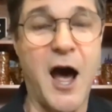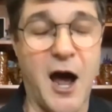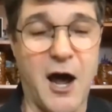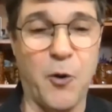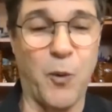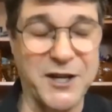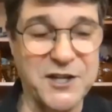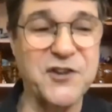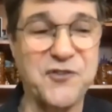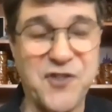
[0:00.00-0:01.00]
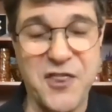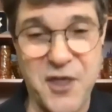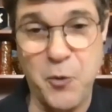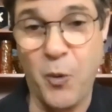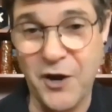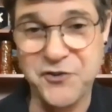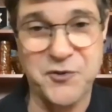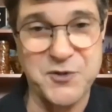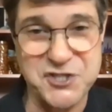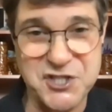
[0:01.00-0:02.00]
what it is that they want
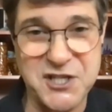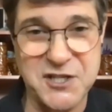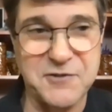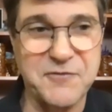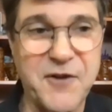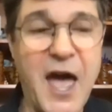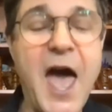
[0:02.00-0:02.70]
to achieve.